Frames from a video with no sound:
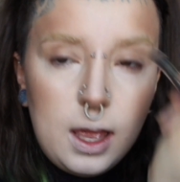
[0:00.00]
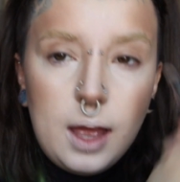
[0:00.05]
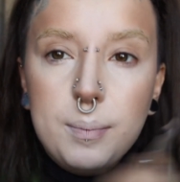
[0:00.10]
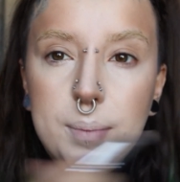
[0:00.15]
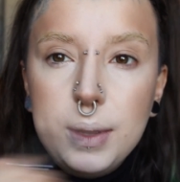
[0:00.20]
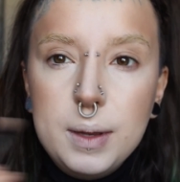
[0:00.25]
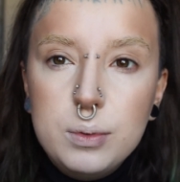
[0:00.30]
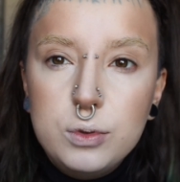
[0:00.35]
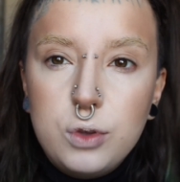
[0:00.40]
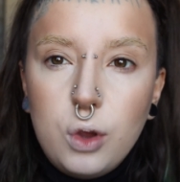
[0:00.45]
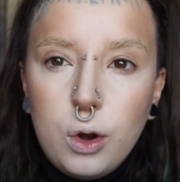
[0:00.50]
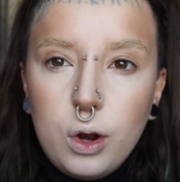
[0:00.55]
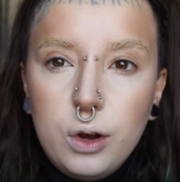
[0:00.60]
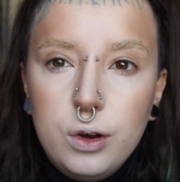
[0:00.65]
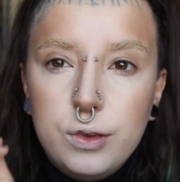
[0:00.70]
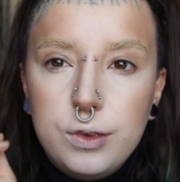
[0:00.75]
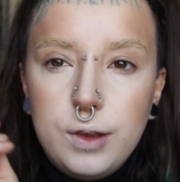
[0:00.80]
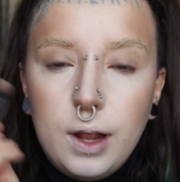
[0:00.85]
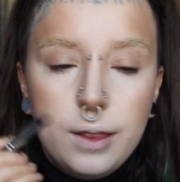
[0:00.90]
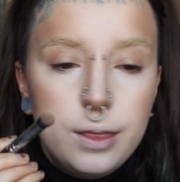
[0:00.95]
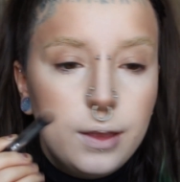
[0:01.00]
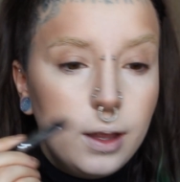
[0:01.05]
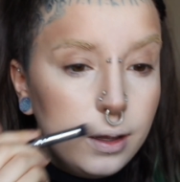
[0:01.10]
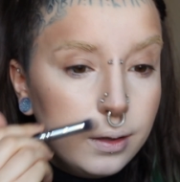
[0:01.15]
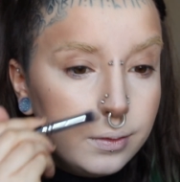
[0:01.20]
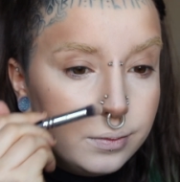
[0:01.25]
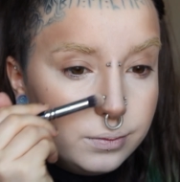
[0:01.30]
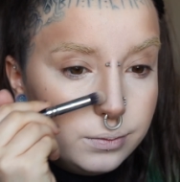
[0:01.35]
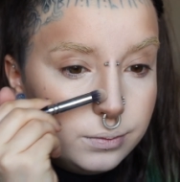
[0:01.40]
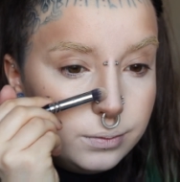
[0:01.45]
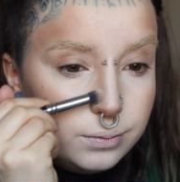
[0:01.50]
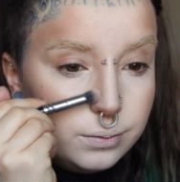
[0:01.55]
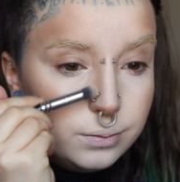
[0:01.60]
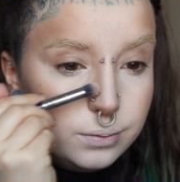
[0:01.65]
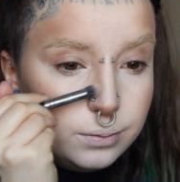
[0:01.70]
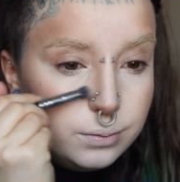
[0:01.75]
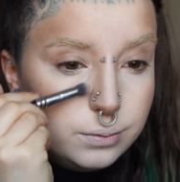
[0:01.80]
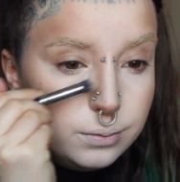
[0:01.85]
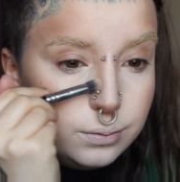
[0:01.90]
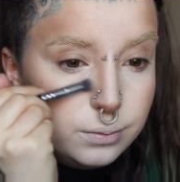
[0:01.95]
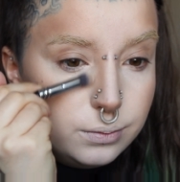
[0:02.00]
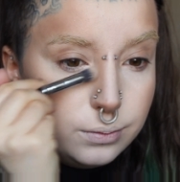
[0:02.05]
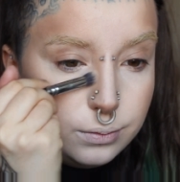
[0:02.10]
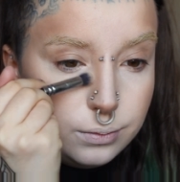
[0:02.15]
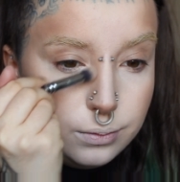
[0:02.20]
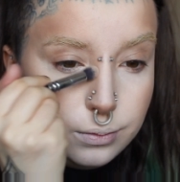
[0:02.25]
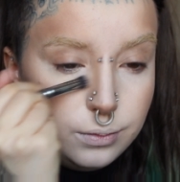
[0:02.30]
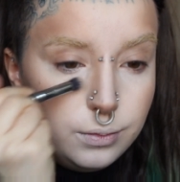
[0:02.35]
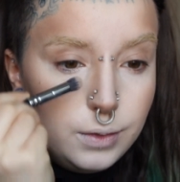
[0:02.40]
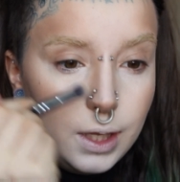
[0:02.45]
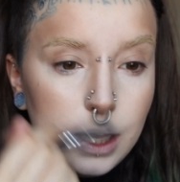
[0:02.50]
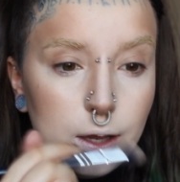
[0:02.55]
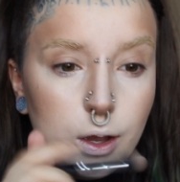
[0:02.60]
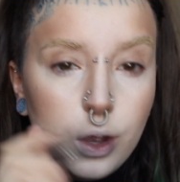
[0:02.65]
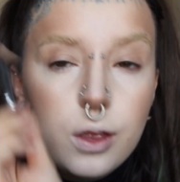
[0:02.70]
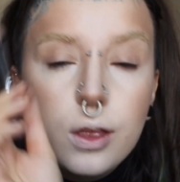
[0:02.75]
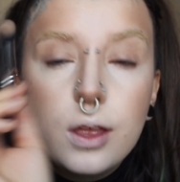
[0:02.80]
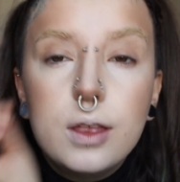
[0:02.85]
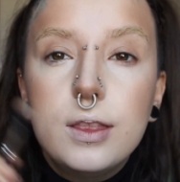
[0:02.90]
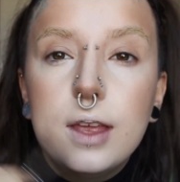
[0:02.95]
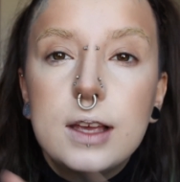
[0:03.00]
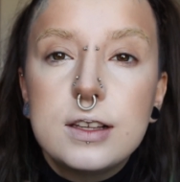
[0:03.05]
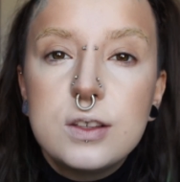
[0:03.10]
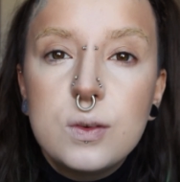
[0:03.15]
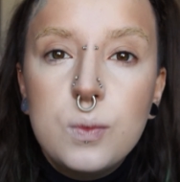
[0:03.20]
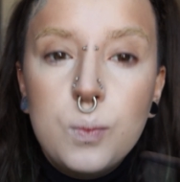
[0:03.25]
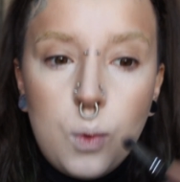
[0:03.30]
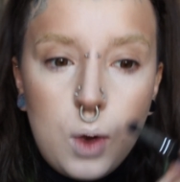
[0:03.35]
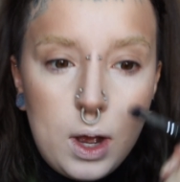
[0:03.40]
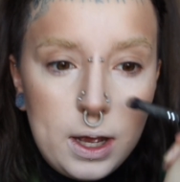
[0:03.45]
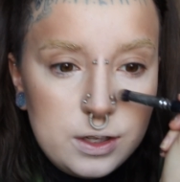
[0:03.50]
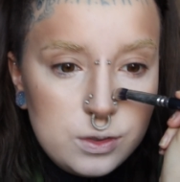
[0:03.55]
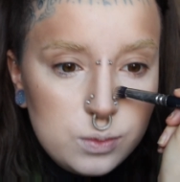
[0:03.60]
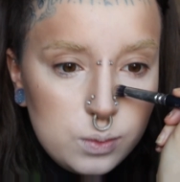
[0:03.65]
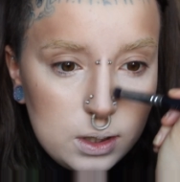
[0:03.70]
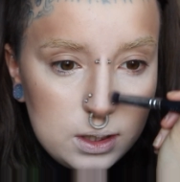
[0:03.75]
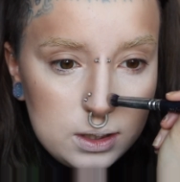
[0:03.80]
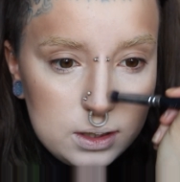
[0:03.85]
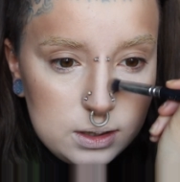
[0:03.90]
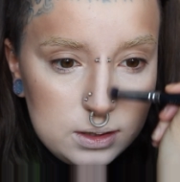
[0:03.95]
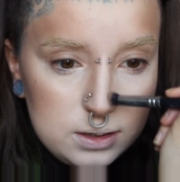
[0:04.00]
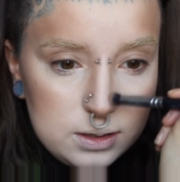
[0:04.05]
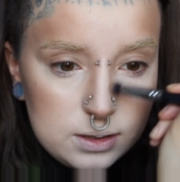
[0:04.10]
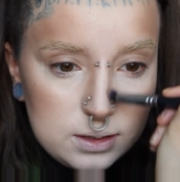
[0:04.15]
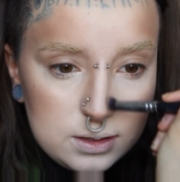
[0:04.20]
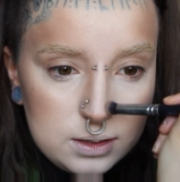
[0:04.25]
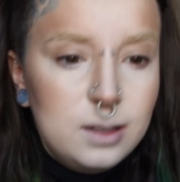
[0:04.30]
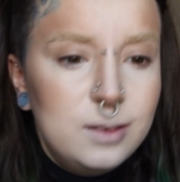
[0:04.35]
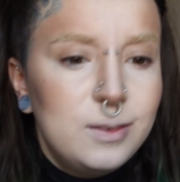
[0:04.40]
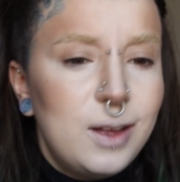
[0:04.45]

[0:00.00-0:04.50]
And people don't understand that. There you go. There's some wise words.